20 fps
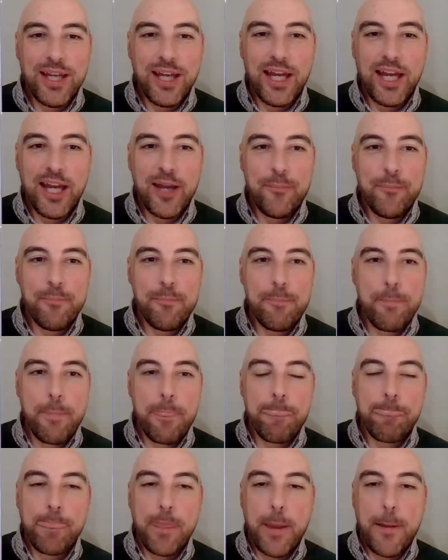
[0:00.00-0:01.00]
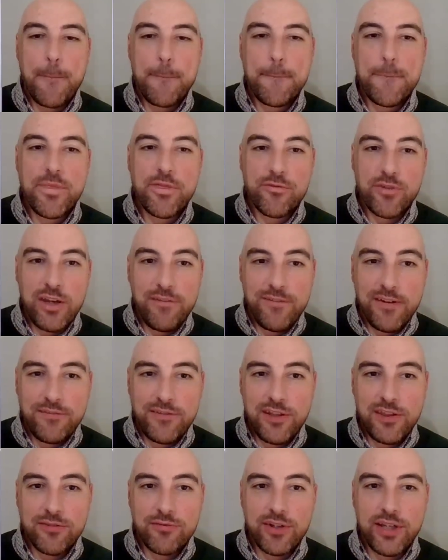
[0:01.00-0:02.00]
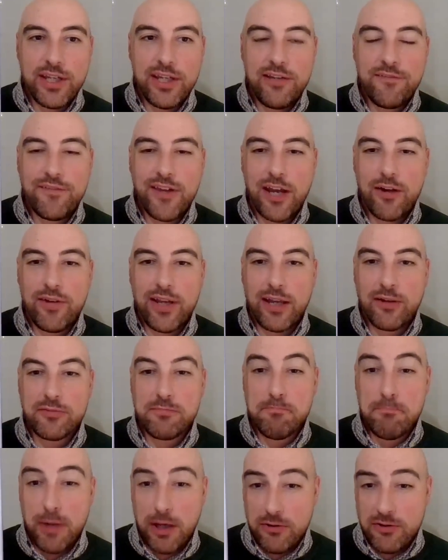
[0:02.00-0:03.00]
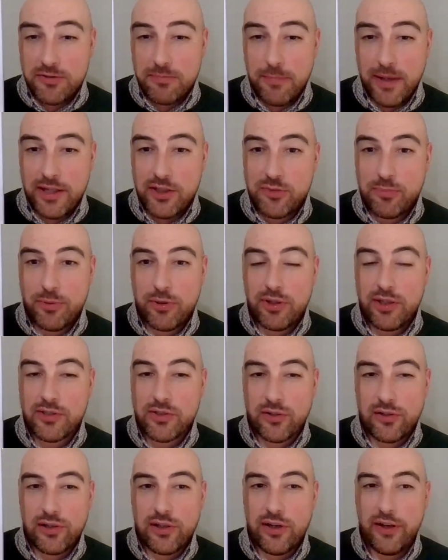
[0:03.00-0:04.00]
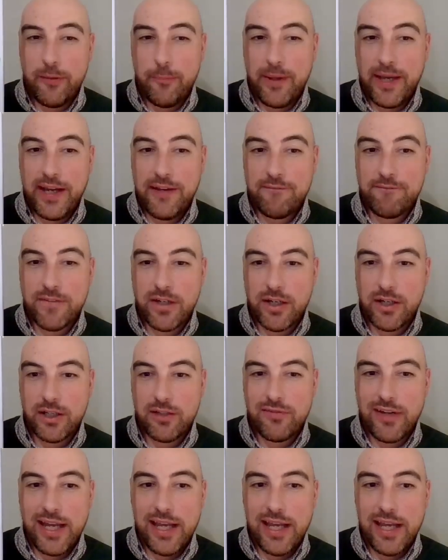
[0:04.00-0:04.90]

353 Fairyhouse. Most major bookies online are paying 5.